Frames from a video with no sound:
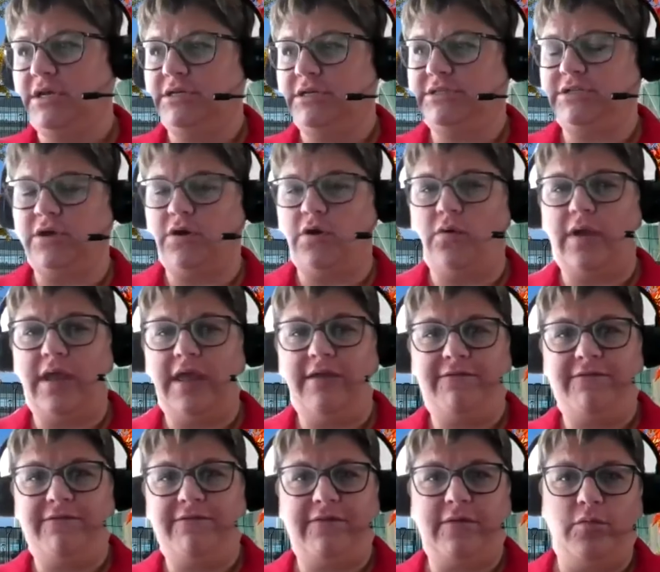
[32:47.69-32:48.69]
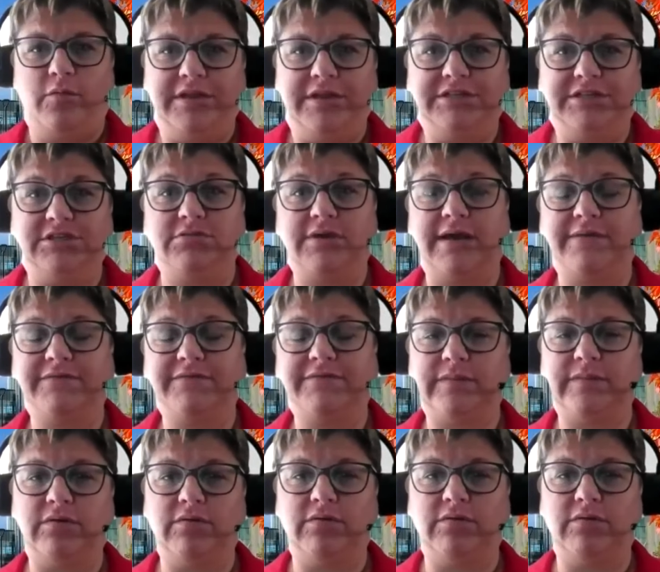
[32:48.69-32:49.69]
So if we do have
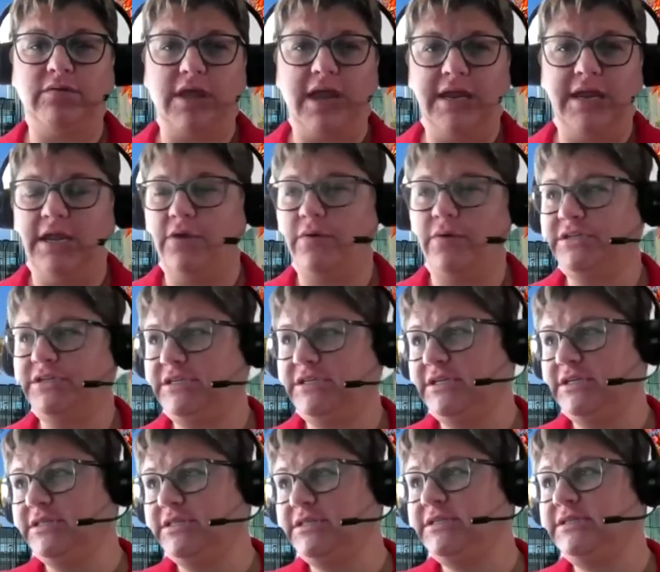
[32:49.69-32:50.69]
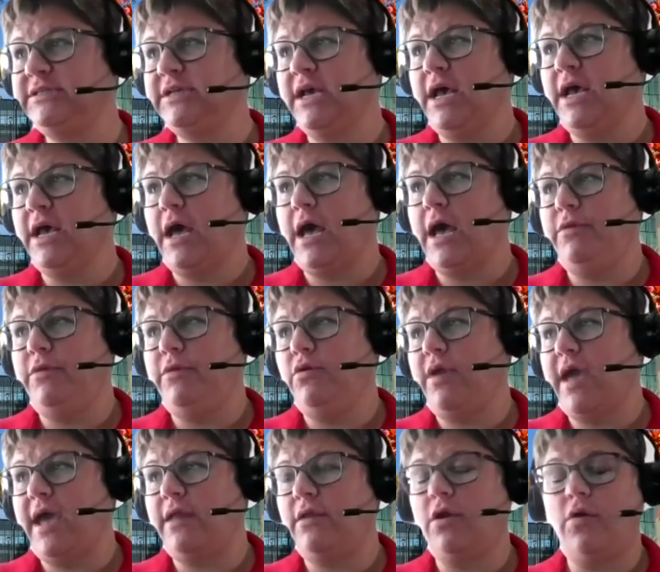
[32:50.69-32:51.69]
some outlying questions, um, you
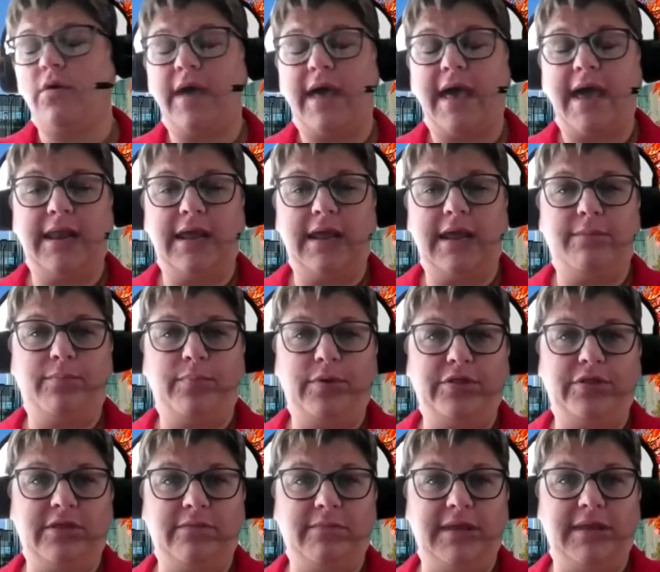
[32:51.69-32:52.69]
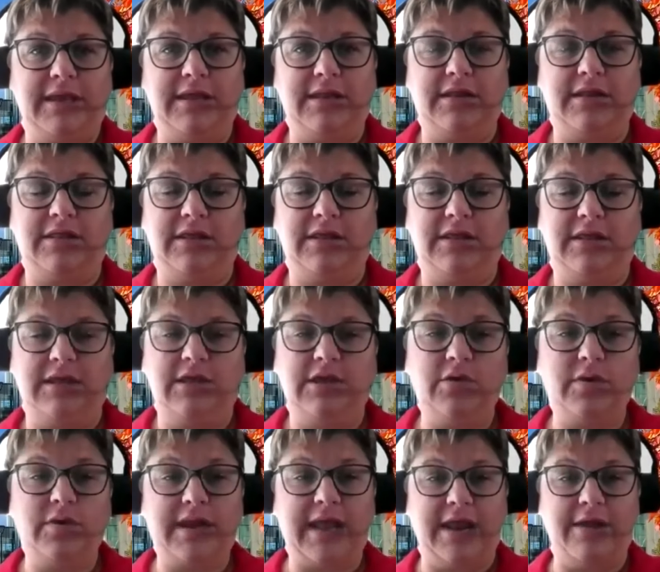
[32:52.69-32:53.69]
can go ahead and put them in the
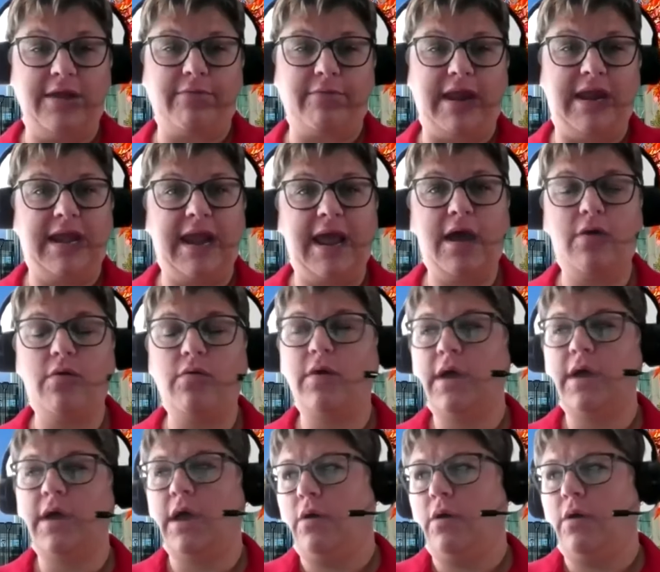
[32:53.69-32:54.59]
Q&A right now.